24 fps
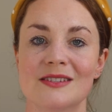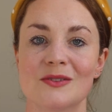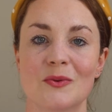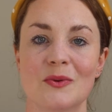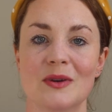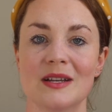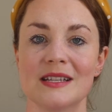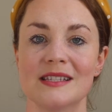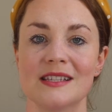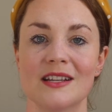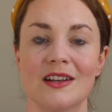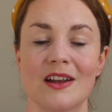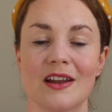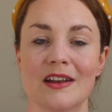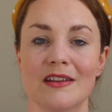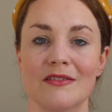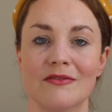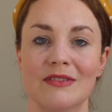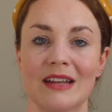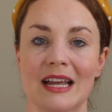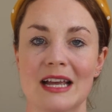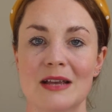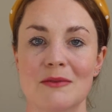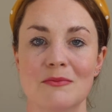always a lot
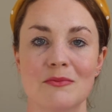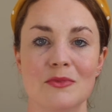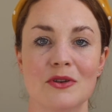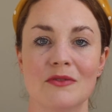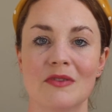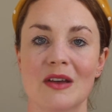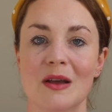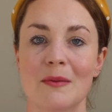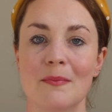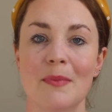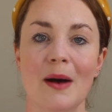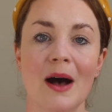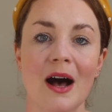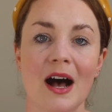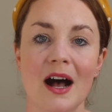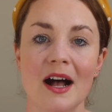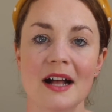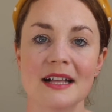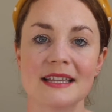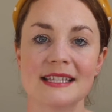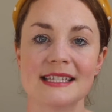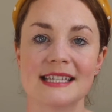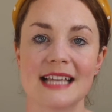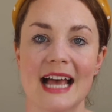of like moving
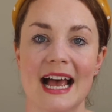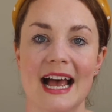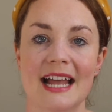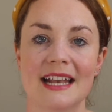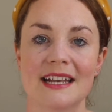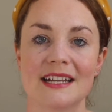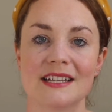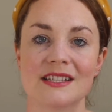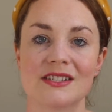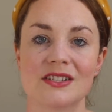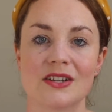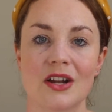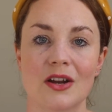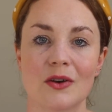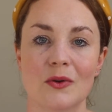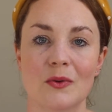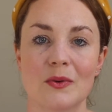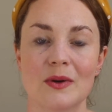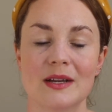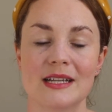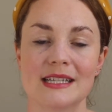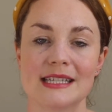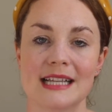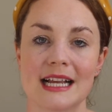parts and it's not
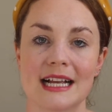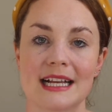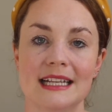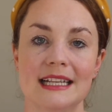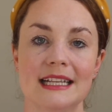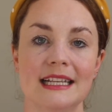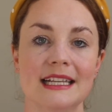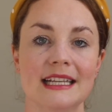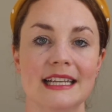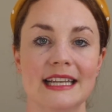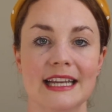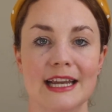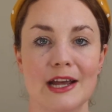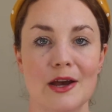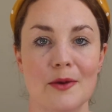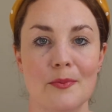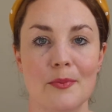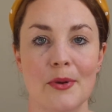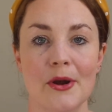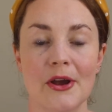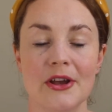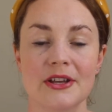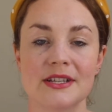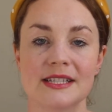always like a linear
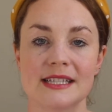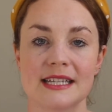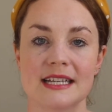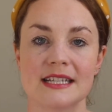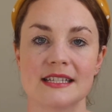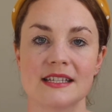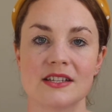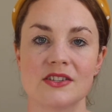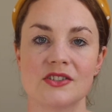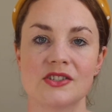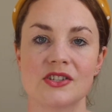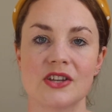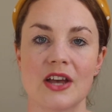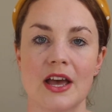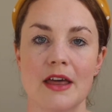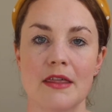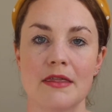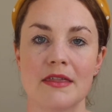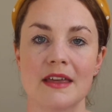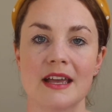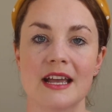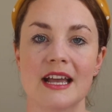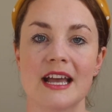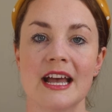process. And so I
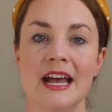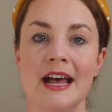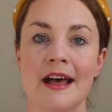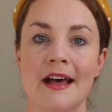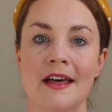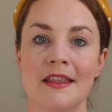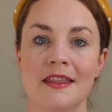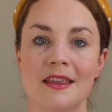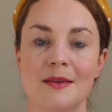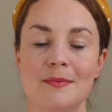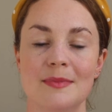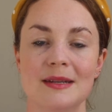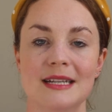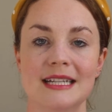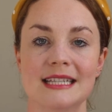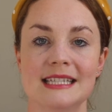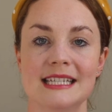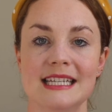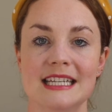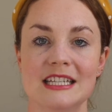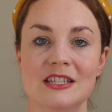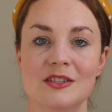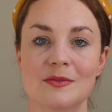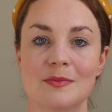think the
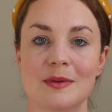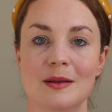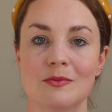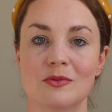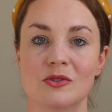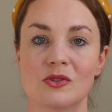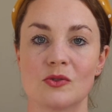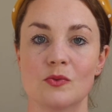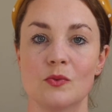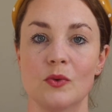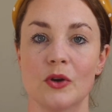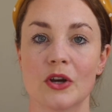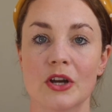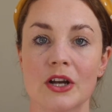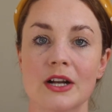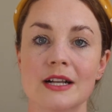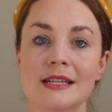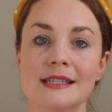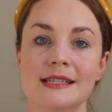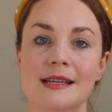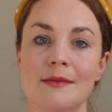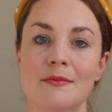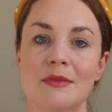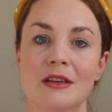ability to be able to work
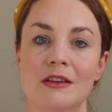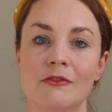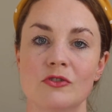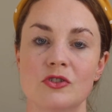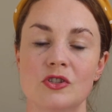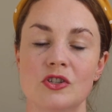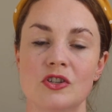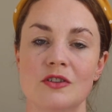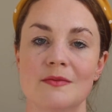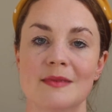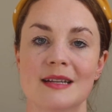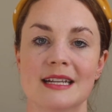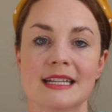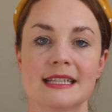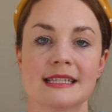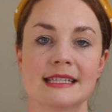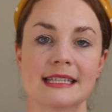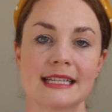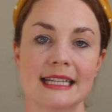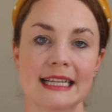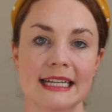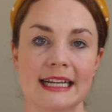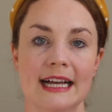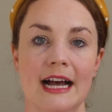on something for 2 minutes,
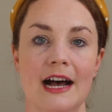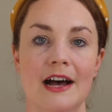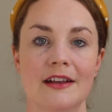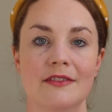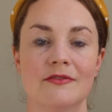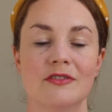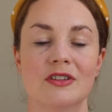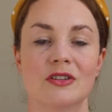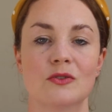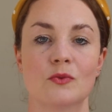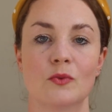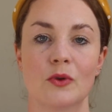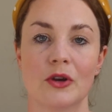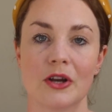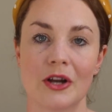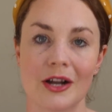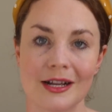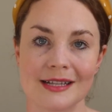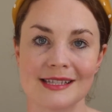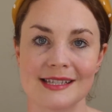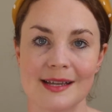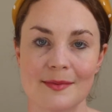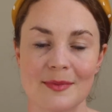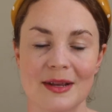click out of it, work
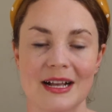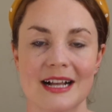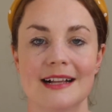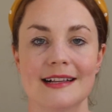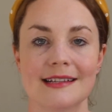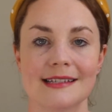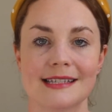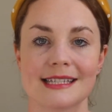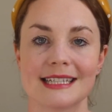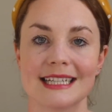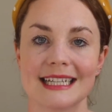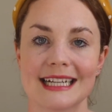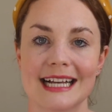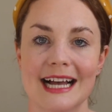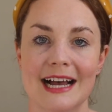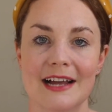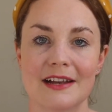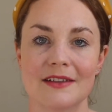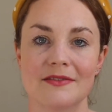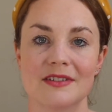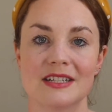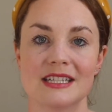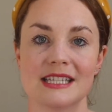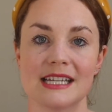on something else, click
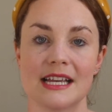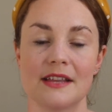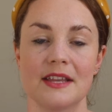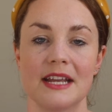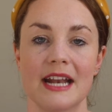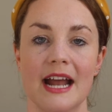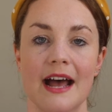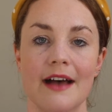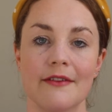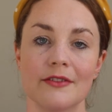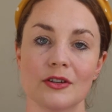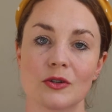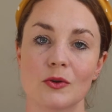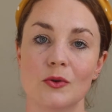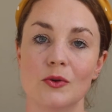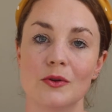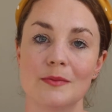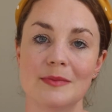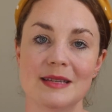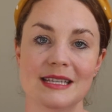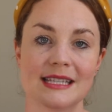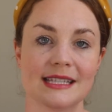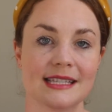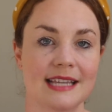out of it, and then have it all
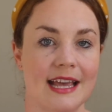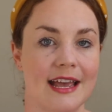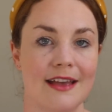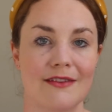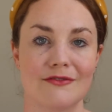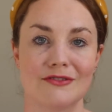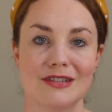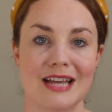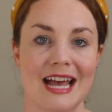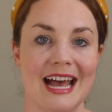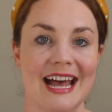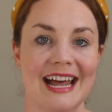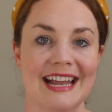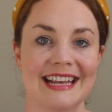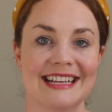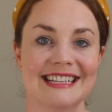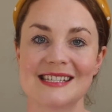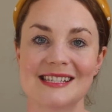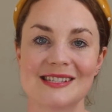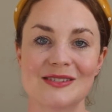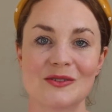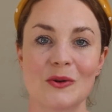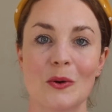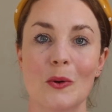be saved and
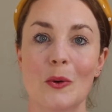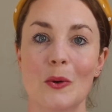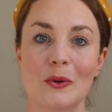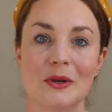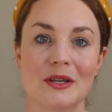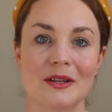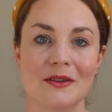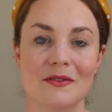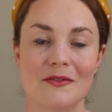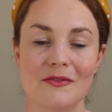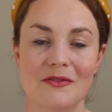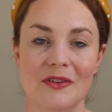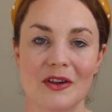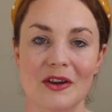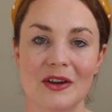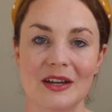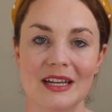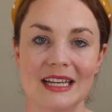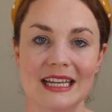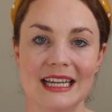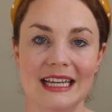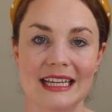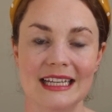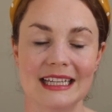stored very
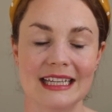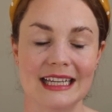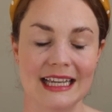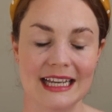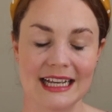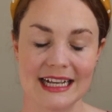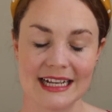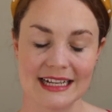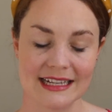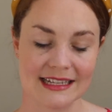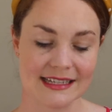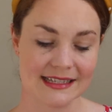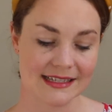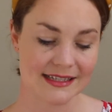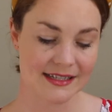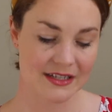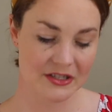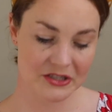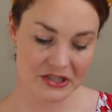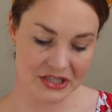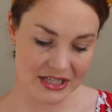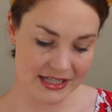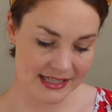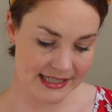neatly is
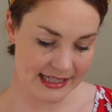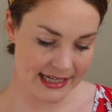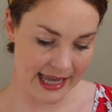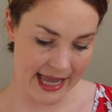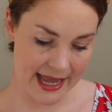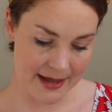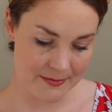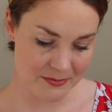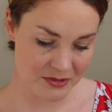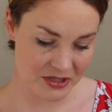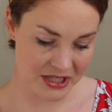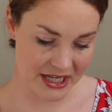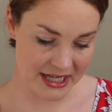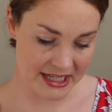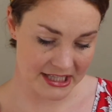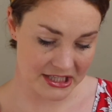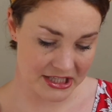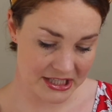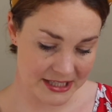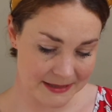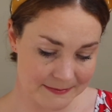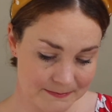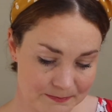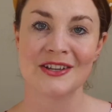just a game
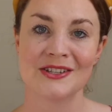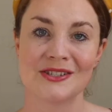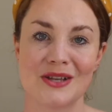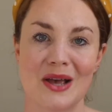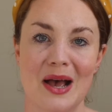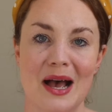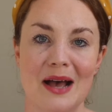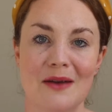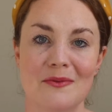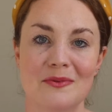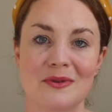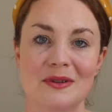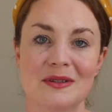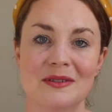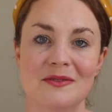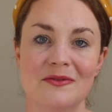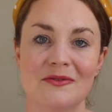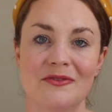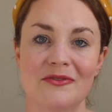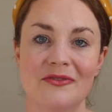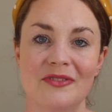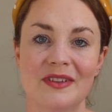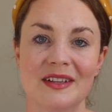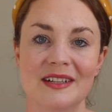changer. So I
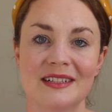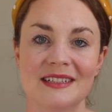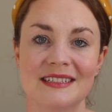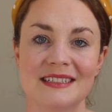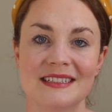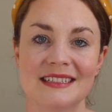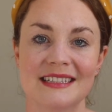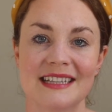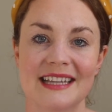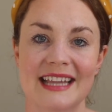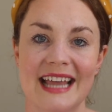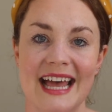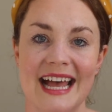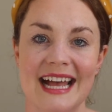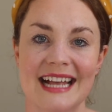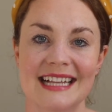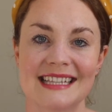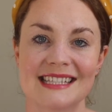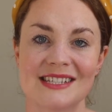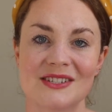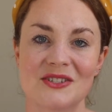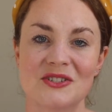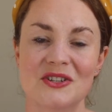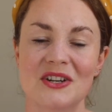would feel
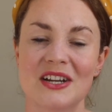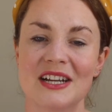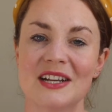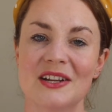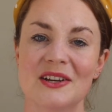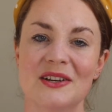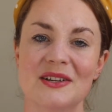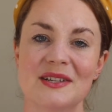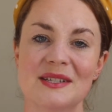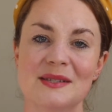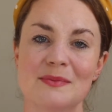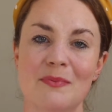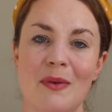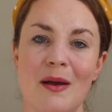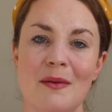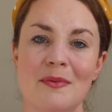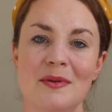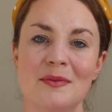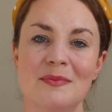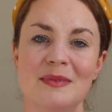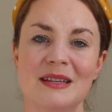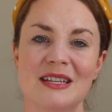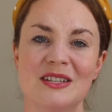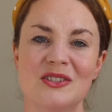that Trello is
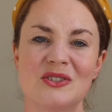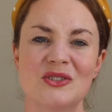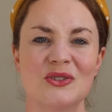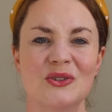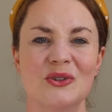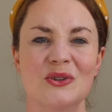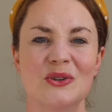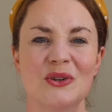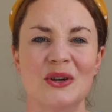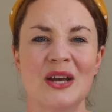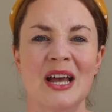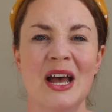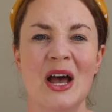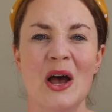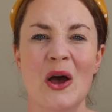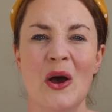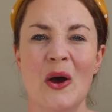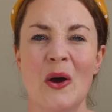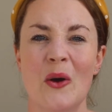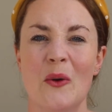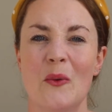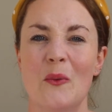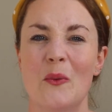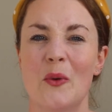probably too
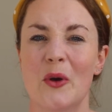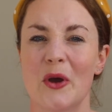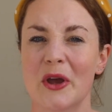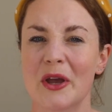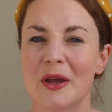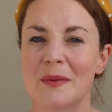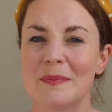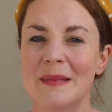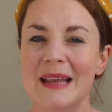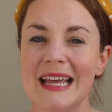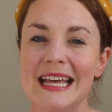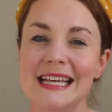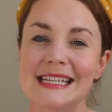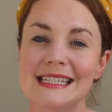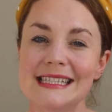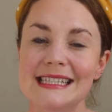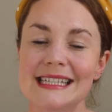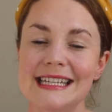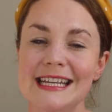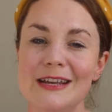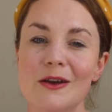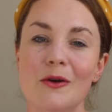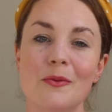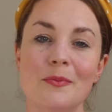
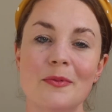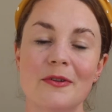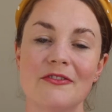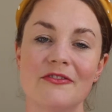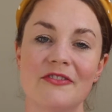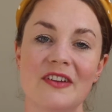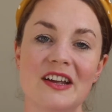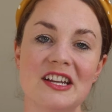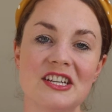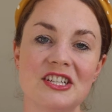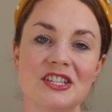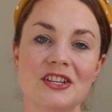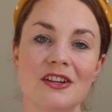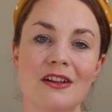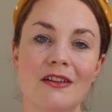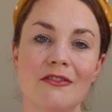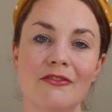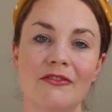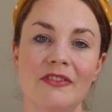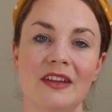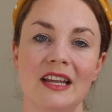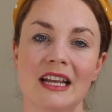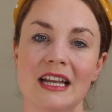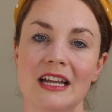workplacey or professional
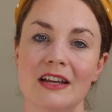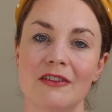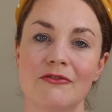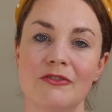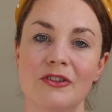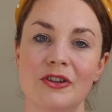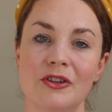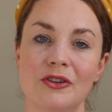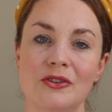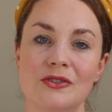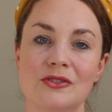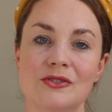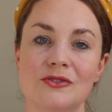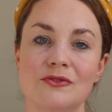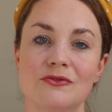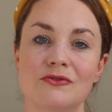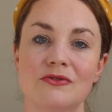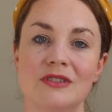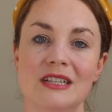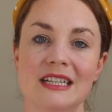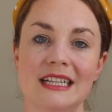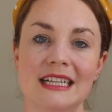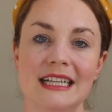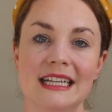feeling for you to
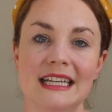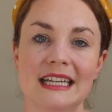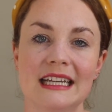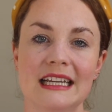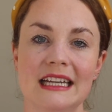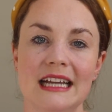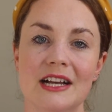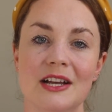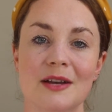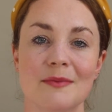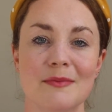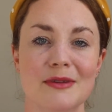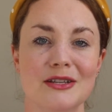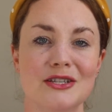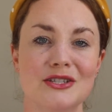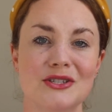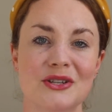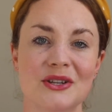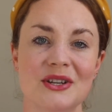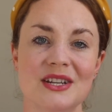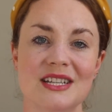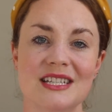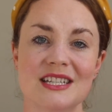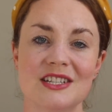really commit
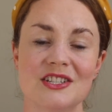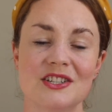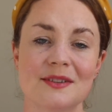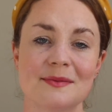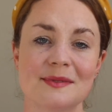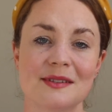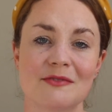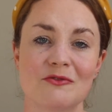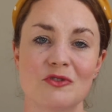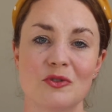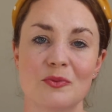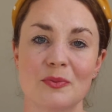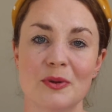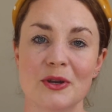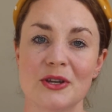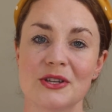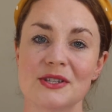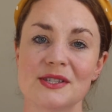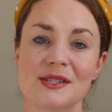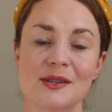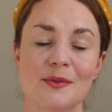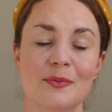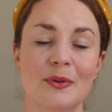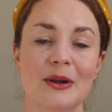to it in terms of your
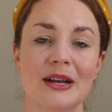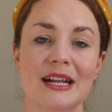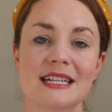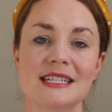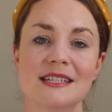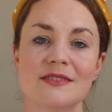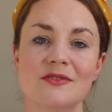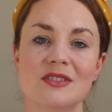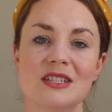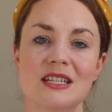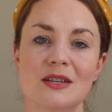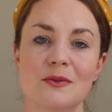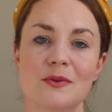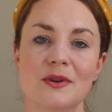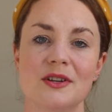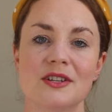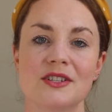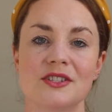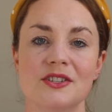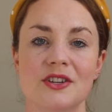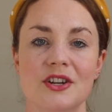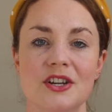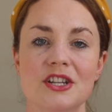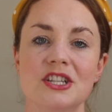personal productivity,
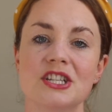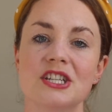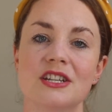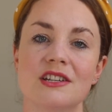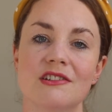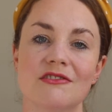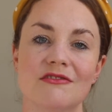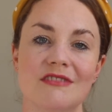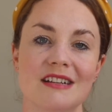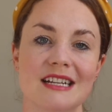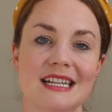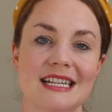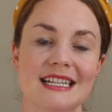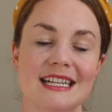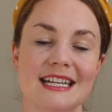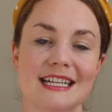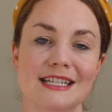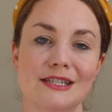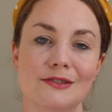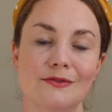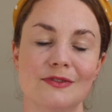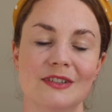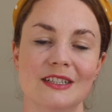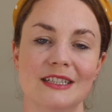whereas Notion, it really
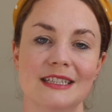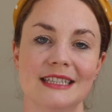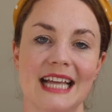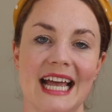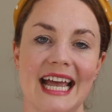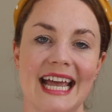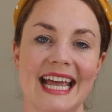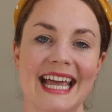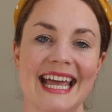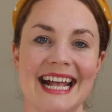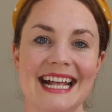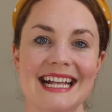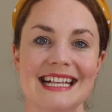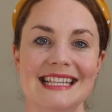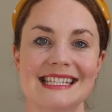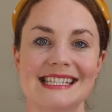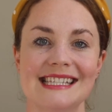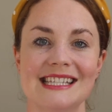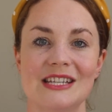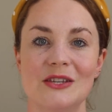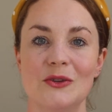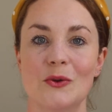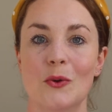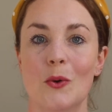does feel like
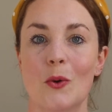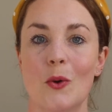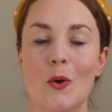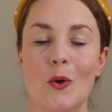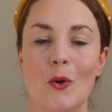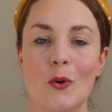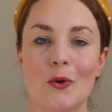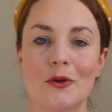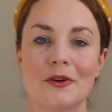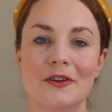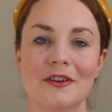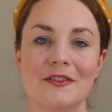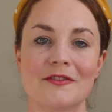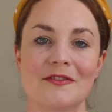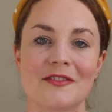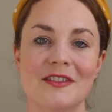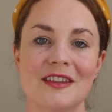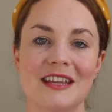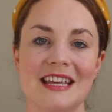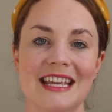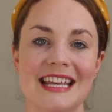it's your corner of the